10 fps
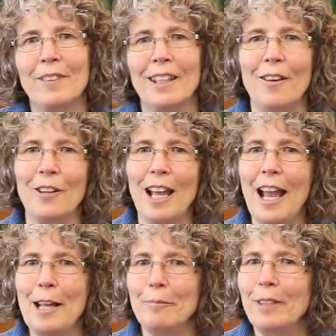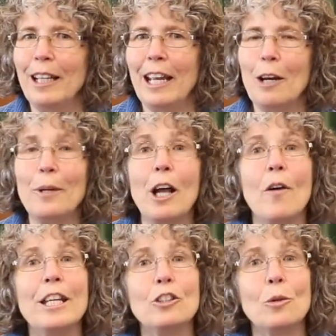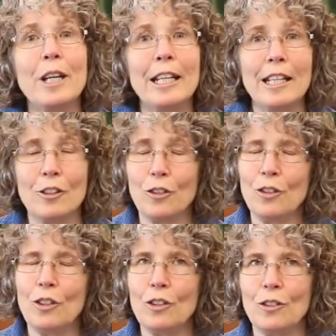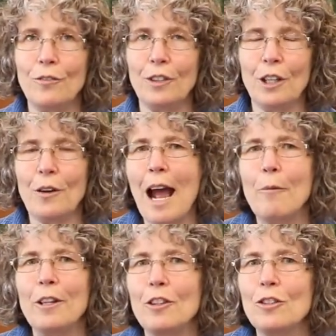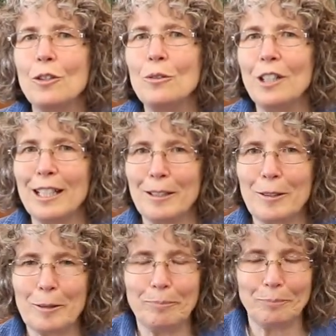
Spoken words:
Okay, here we go. And join in as soon as you figure out what the tune is.